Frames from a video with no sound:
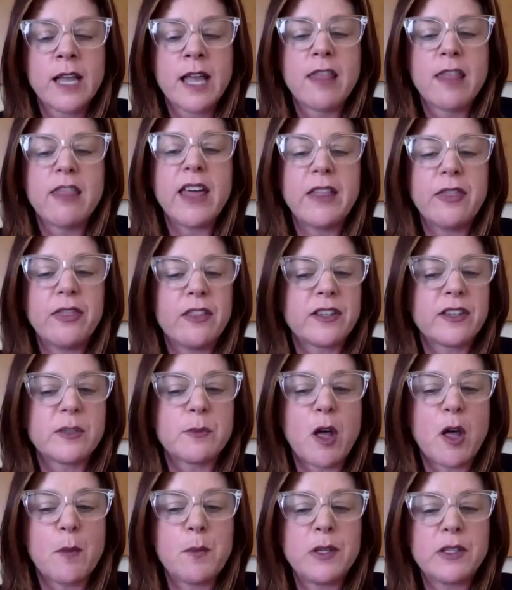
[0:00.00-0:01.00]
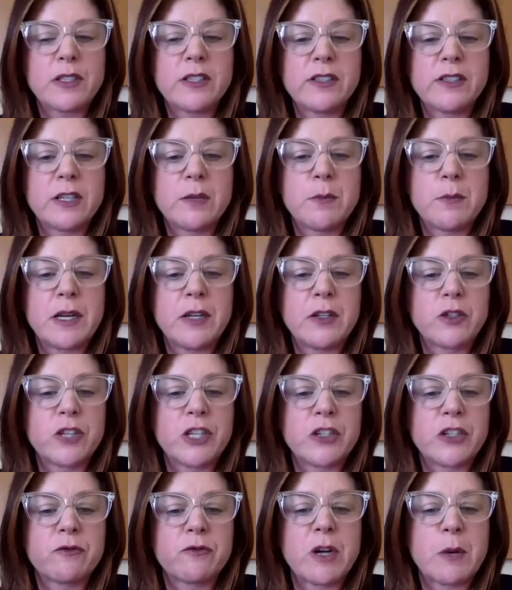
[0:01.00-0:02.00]
then the Small Business
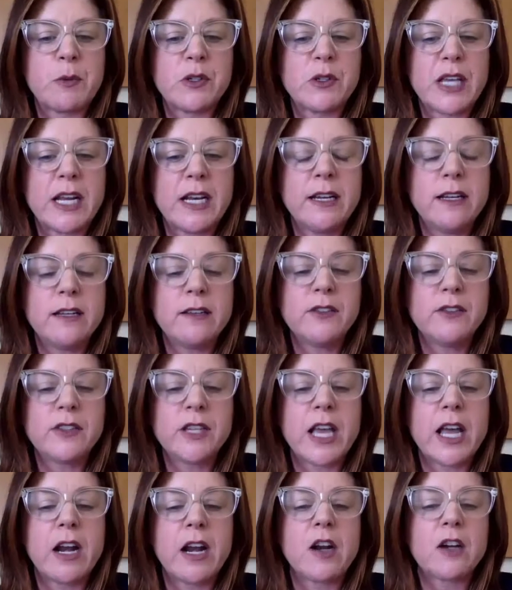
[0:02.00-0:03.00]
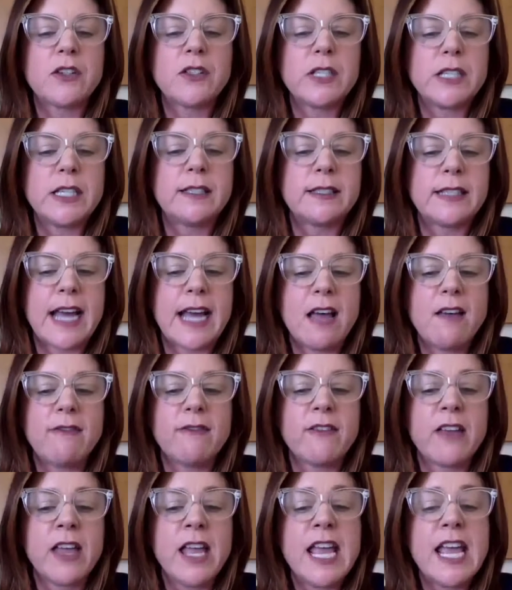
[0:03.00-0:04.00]
Administration representatives and our city staff,
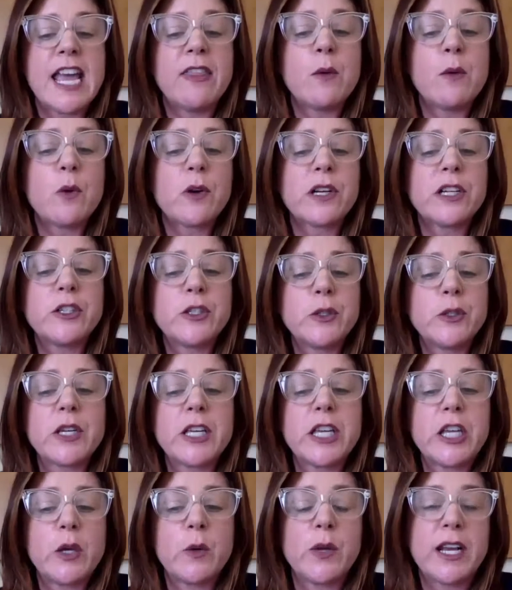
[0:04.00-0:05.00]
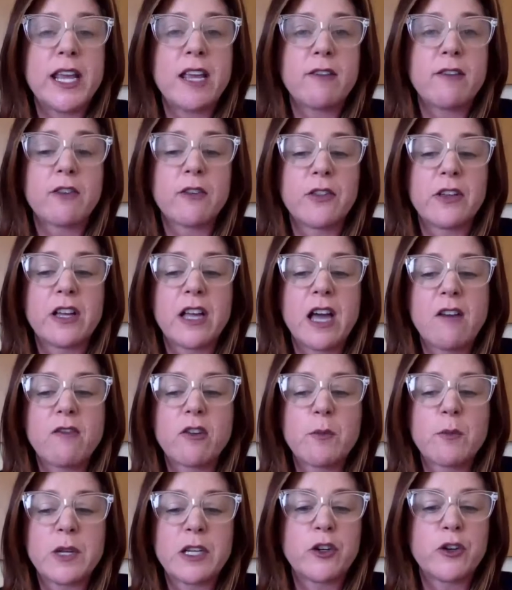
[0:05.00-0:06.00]
and then we're going to do a Q&A for the
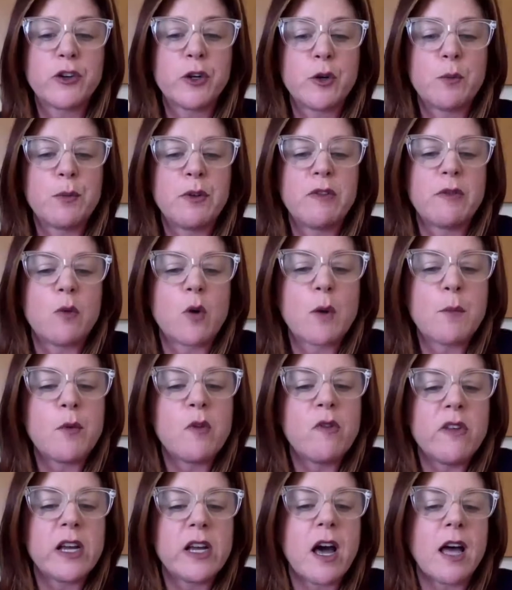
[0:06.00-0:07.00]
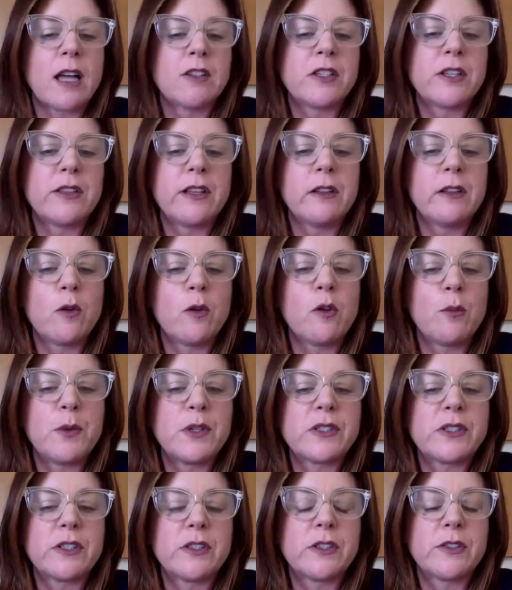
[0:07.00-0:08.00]
government group before moving on to the local
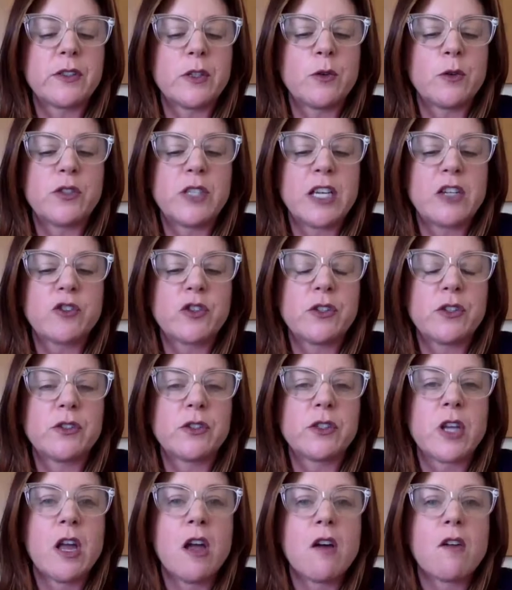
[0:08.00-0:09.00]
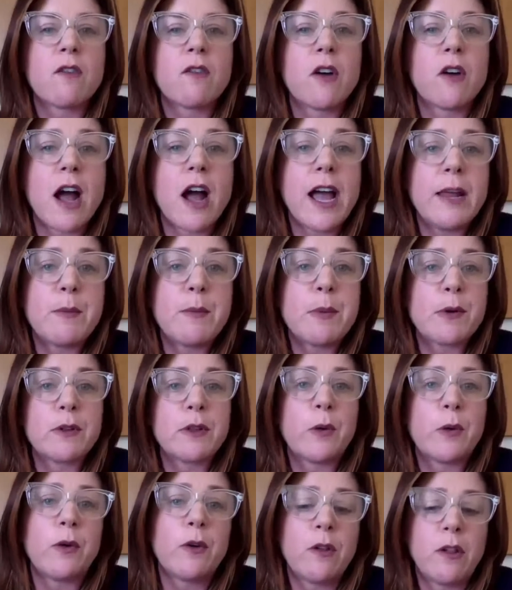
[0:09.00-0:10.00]
business associations for a
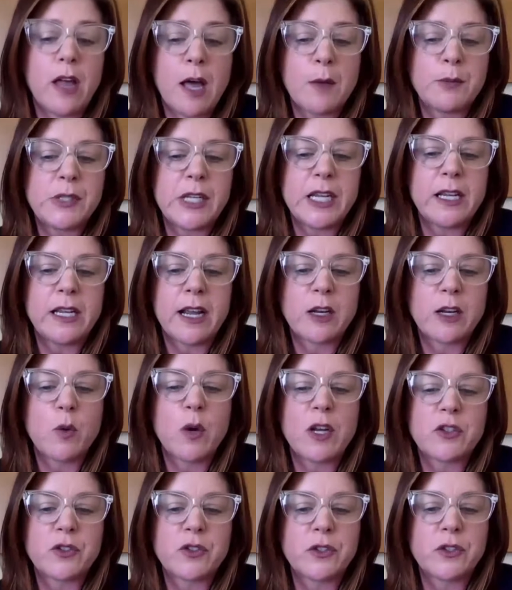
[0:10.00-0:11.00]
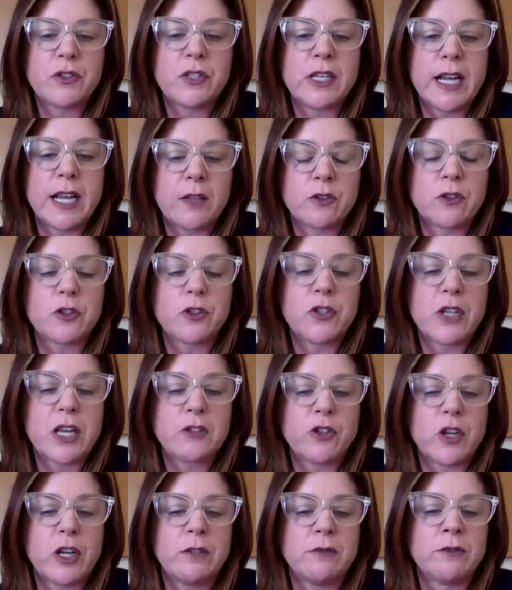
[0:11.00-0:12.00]
hyper-local update and questions and answer
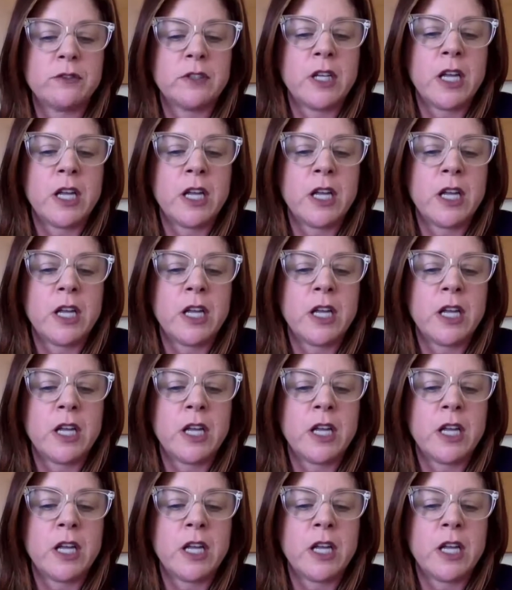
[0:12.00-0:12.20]
session.